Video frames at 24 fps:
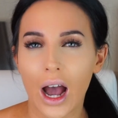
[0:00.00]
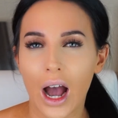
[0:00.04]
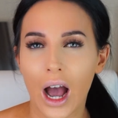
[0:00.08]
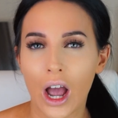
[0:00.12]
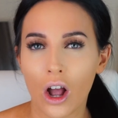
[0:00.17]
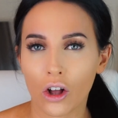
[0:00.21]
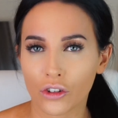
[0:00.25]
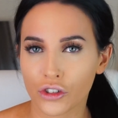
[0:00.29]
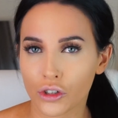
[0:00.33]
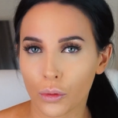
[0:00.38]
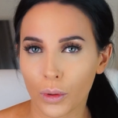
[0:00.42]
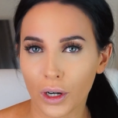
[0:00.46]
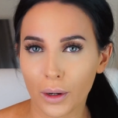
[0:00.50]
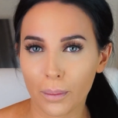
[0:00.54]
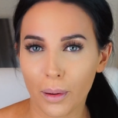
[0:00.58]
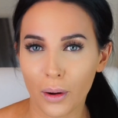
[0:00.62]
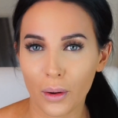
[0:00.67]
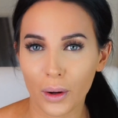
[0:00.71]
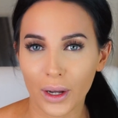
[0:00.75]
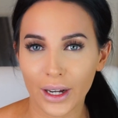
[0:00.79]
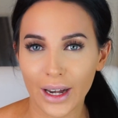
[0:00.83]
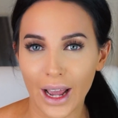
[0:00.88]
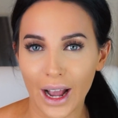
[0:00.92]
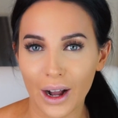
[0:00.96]
I also want to
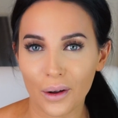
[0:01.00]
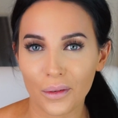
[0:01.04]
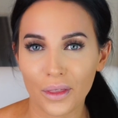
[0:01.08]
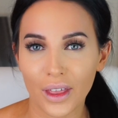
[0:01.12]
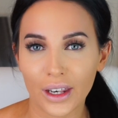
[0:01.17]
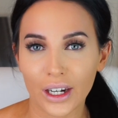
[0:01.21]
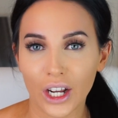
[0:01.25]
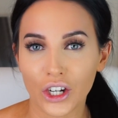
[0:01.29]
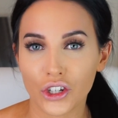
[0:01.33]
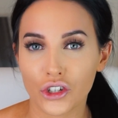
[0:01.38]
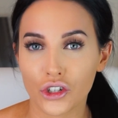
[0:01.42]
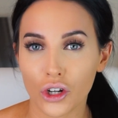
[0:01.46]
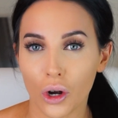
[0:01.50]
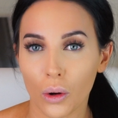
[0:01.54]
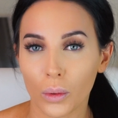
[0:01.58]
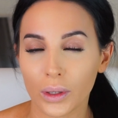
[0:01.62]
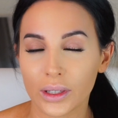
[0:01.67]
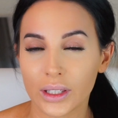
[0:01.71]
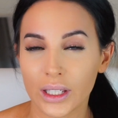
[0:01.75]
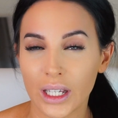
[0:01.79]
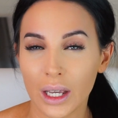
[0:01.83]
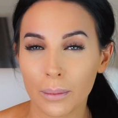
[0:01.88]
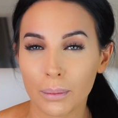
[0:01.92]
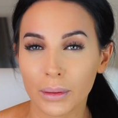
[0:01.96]
point out that I
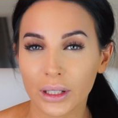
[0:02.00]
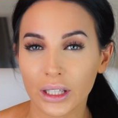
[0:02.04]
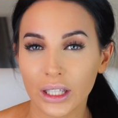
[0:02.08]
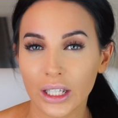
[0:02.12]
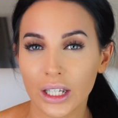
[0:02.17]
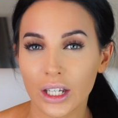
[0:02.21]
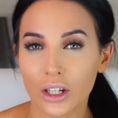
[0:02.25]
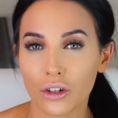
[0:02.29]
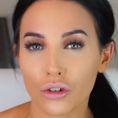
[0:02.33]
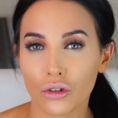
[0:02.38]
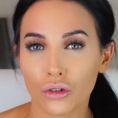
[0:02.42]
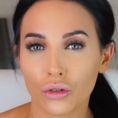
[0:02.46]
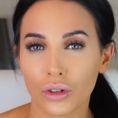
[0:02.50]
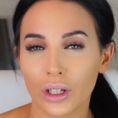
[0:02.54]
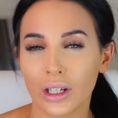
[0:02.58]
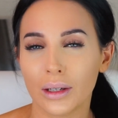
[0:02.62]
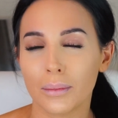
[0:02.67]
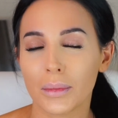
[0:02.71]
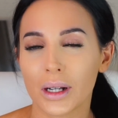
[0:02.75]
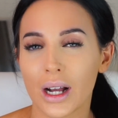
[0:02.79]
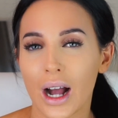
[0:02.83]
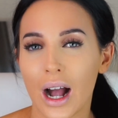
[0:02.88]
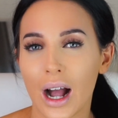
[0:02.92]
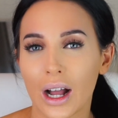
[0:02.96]
don't typically
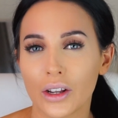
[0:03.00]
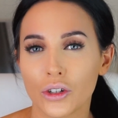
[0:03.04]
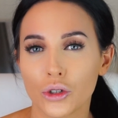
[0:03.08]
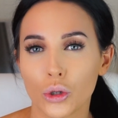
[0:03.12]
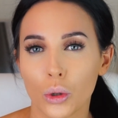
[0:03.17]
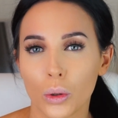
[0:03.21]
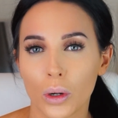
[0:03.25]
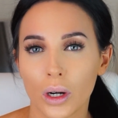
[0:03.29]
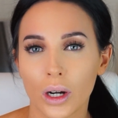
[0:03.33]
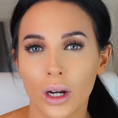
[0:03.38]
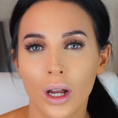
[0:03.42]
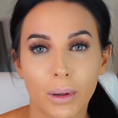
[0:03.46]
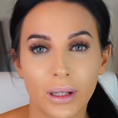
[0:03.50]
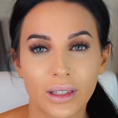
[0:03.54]
cream contour,